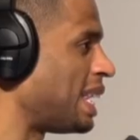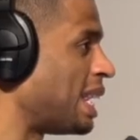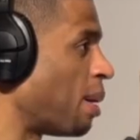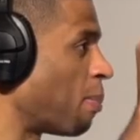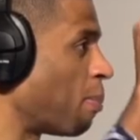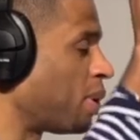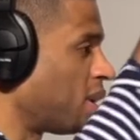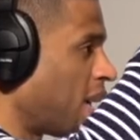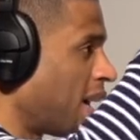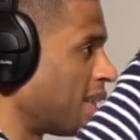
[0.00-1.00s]
and
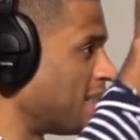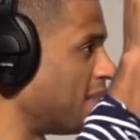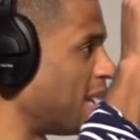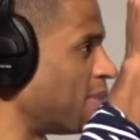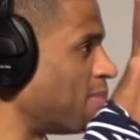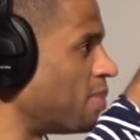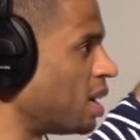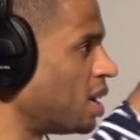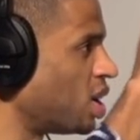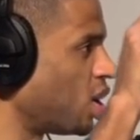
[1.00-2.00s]
plot them
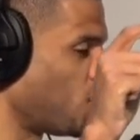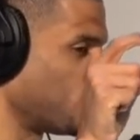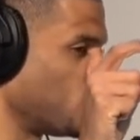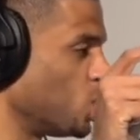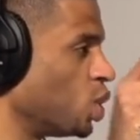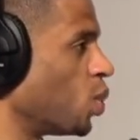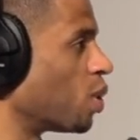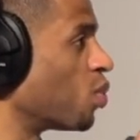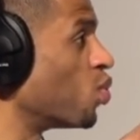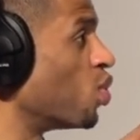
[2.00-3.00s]
on a
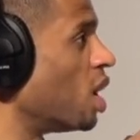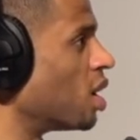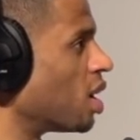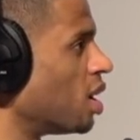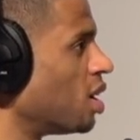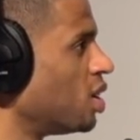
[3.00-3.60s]
lower rung